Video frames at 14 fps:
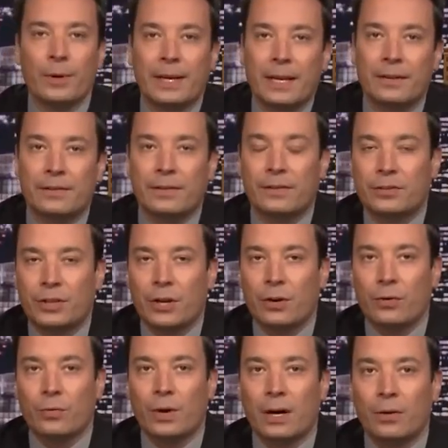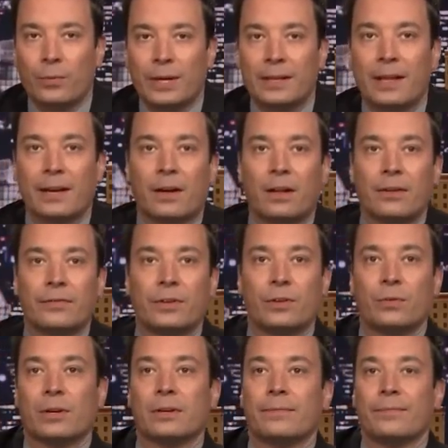we get into the show, uh, we, like all of you,
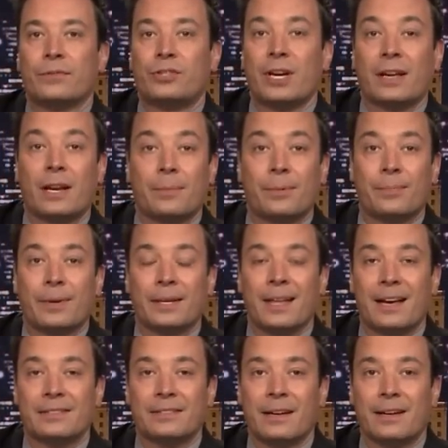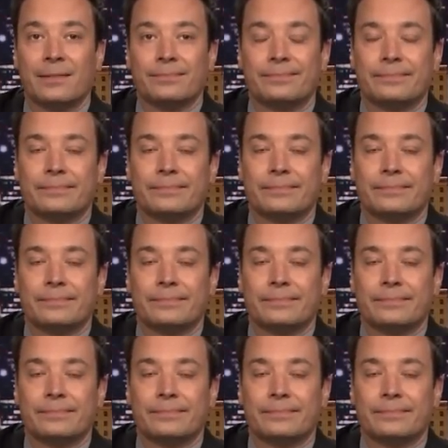were shaken up a bit last night.